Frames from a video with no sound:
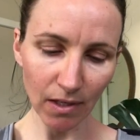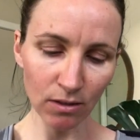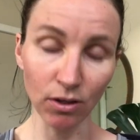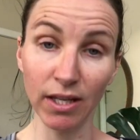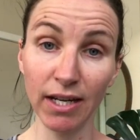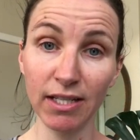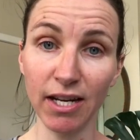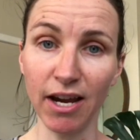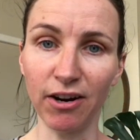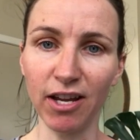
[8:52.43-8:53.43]
So the next
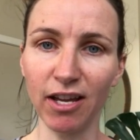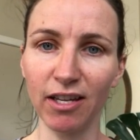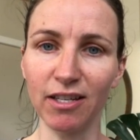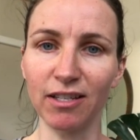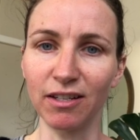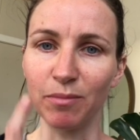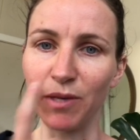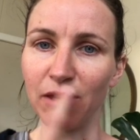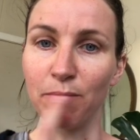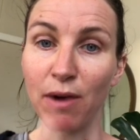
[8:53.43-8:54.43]
area is going to be
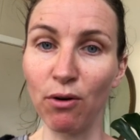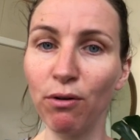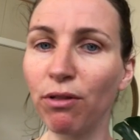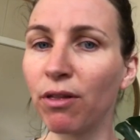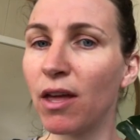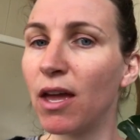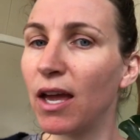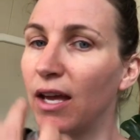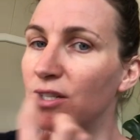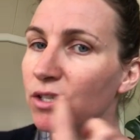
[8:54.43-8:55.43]
the mouth,
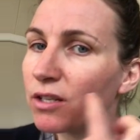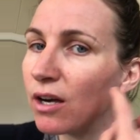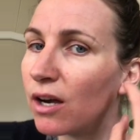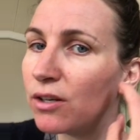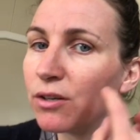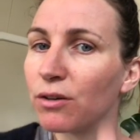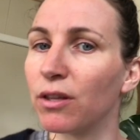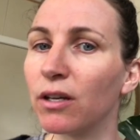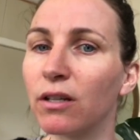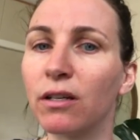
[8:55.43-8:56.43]
and just under
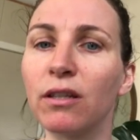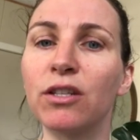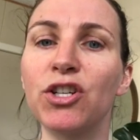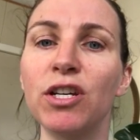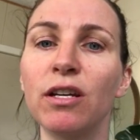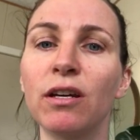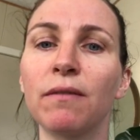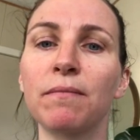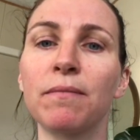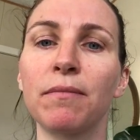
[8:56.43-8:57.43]
the cheek.
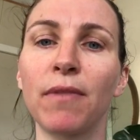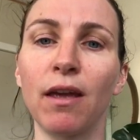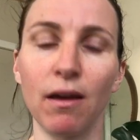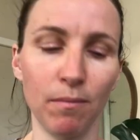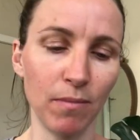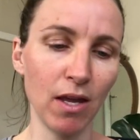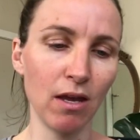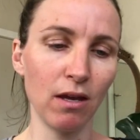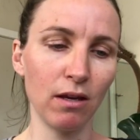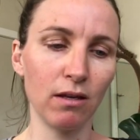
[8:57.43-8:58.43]

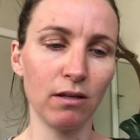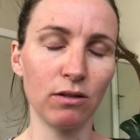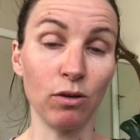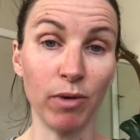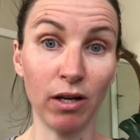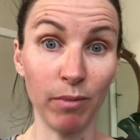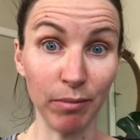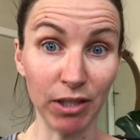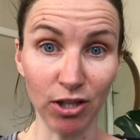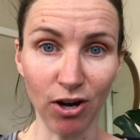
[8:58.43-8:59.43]
So I'm not going to be
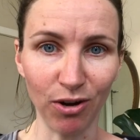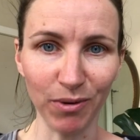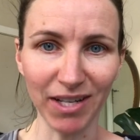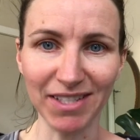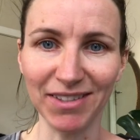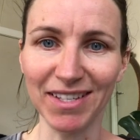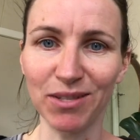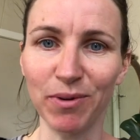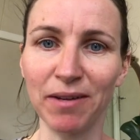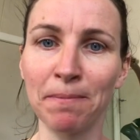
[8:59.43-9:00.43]
able to talk when I do this
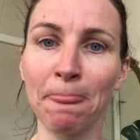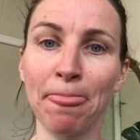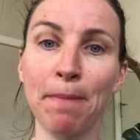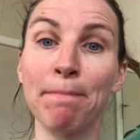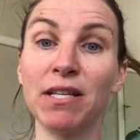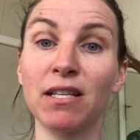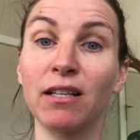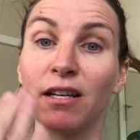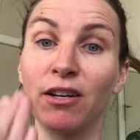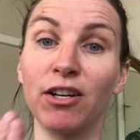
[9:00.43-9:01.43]
one.
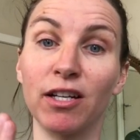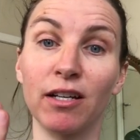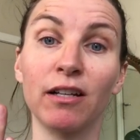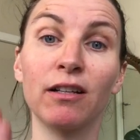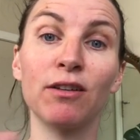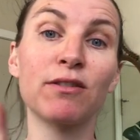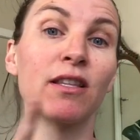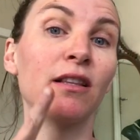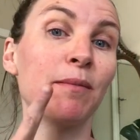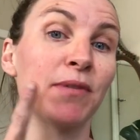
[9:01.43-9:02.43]
Basically, you're going to close the
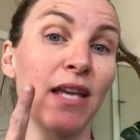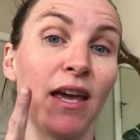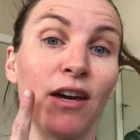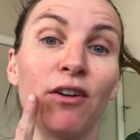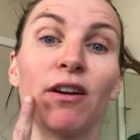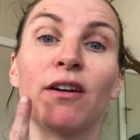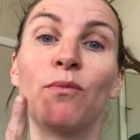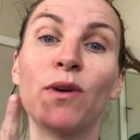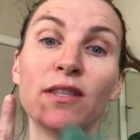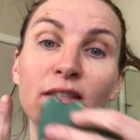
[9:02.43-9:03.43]
lips, anchor it on
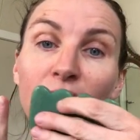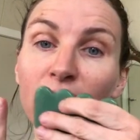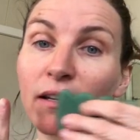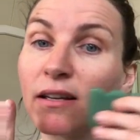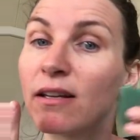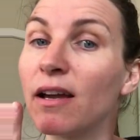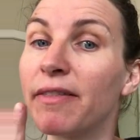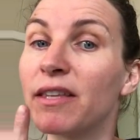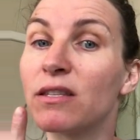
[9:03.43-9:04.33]
one side, and then